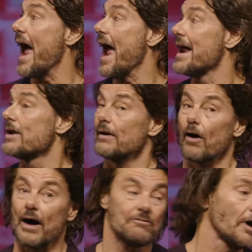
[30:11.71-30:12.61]
And
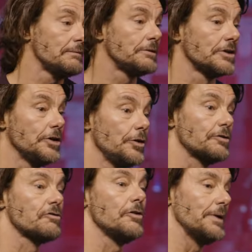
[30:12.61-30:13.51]
I invited him to the
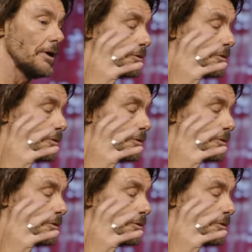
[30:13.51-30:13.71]
youth group